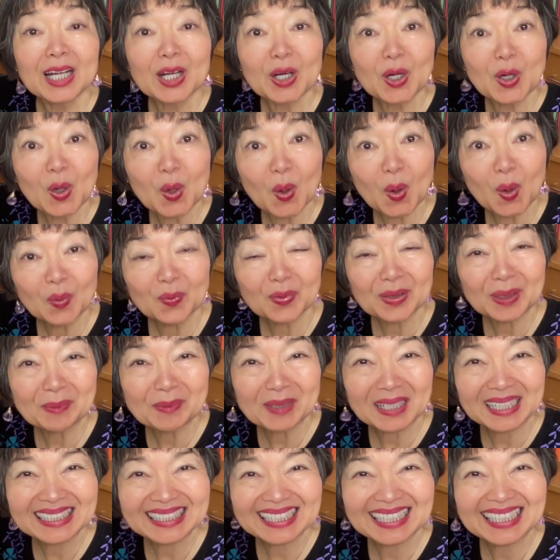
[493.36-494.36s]
ro from
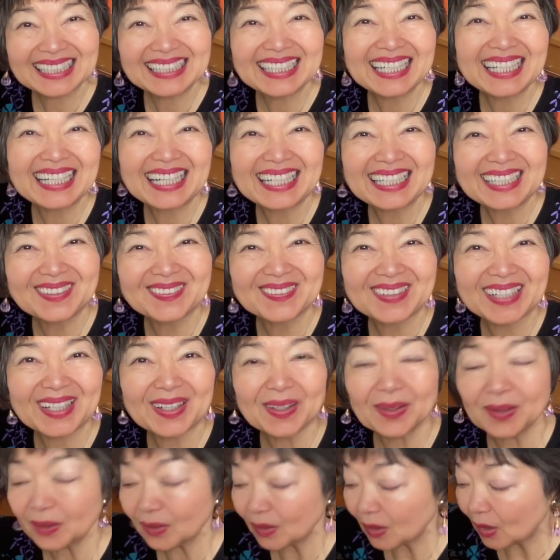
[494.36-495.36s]
katakana rarirure
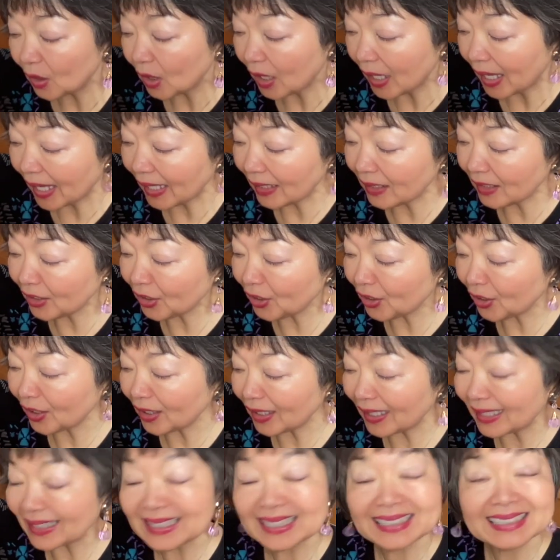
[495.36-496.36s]
ro, and
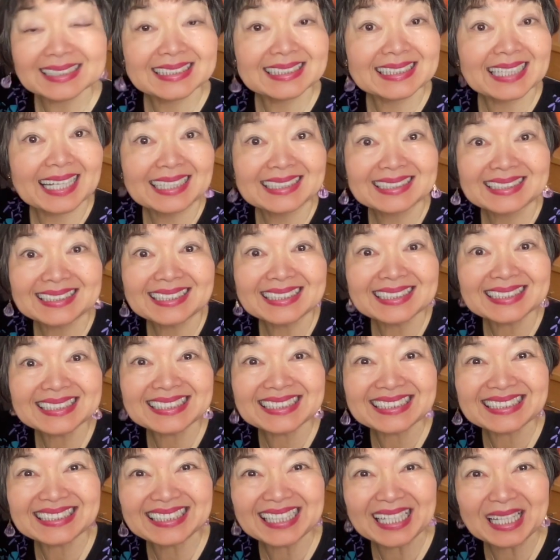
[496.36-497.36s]
here just the
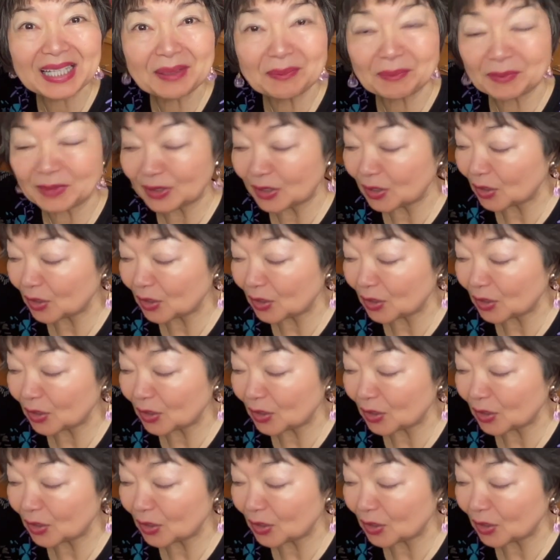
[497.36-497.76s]
same